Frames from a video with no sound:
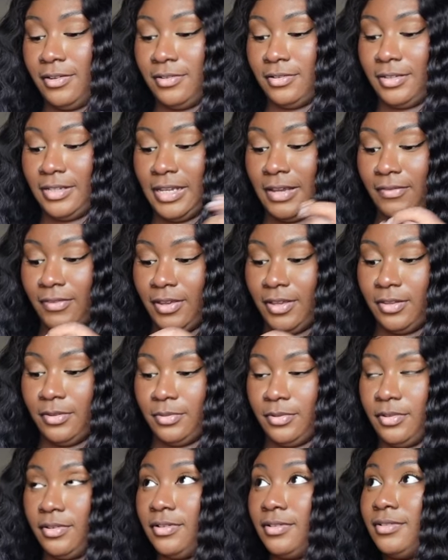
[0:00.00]
Save the other
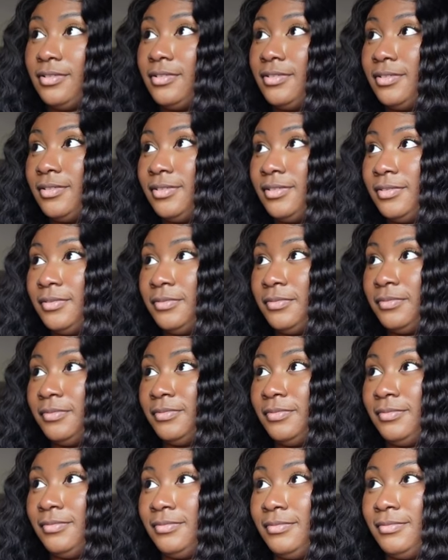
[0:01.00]
one. Save the other
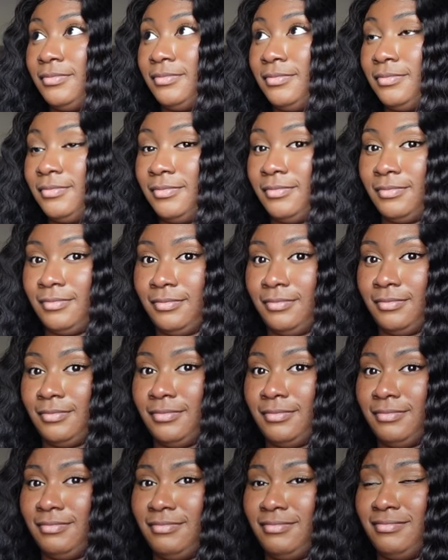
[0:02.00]
one for another time.
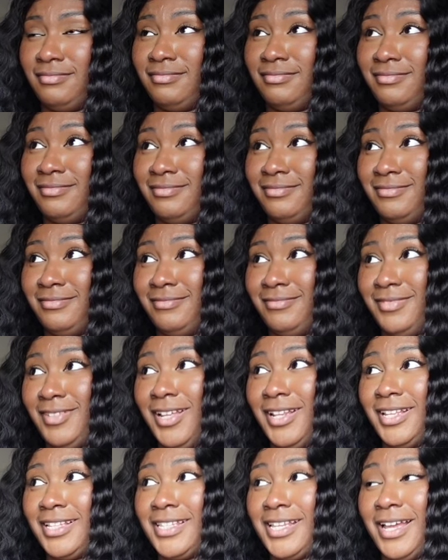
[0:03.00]

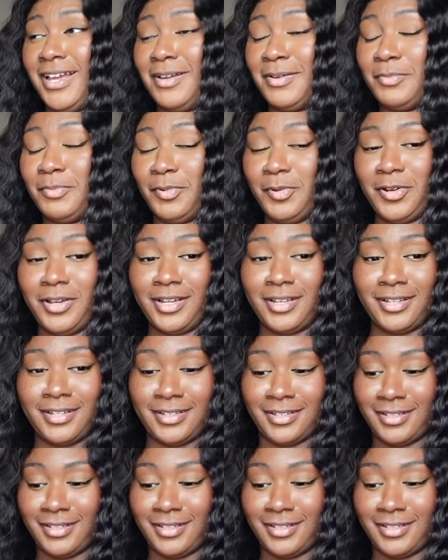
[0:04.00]
Another time, boy.